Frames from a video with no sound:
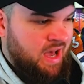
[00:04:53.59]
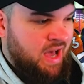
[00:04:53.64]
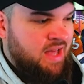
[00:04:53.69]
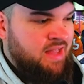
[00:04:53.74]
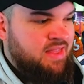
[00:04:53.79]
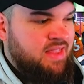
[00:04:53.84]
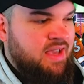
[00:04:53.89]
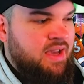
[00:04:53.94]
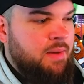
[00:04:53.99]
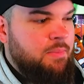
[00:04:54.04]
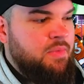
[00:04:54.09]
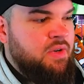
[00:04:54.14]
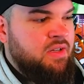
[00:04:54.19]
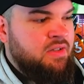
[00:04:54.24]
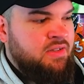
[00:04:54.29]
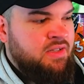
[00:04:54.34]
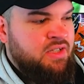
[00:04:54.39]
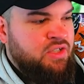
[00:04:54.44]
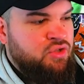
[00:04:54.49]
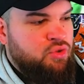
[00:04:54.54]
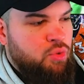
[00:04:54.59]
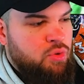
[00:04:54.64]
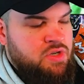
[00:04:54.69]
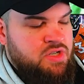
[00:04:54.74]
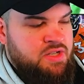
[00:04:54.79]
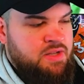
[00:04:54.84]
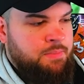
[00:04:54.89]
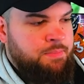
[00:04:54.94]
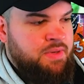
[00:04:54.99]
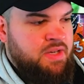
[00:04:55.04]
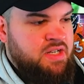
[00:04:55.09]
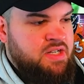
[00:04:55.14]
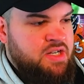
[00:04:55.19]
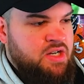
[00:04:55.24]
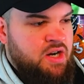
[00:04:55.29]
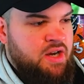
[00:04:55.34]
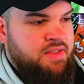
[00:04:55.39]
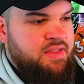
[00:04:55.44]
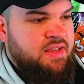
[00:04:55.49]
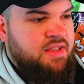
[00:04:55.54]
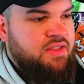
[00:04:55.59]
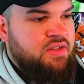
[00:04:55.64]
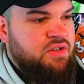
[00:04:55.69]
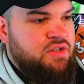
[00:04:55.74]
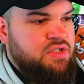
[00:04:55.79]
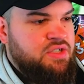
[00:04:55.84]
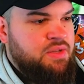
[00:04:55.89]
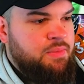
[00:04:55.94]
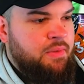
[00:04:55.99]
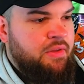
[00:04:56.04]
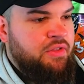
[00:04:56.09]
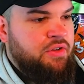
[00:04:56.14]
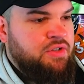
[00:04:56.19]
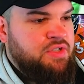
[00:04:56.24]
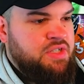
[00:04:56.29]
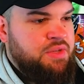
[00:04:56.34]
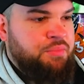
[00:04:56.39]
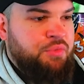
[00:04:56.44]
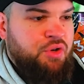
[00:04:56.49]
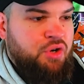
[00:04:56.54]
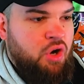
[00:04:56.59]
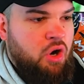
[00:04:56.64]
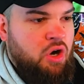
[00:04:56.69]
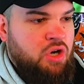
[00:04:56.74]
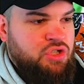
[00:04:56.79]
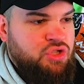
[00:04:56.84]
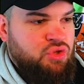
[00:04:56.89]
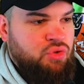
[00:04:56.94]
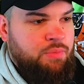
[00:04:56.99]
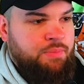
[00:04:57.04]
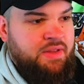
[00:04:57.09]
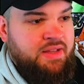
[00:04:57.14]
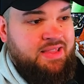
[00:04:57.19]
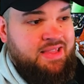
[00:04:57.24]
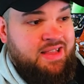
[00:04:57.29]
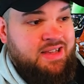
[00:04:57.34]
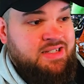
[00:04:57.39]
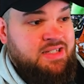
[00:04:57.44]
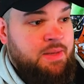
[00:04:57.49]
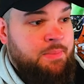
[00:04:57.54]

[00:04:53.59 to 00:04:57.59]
I think I'm going to lean towards the B tier. I think there are some other similar cards to him like this.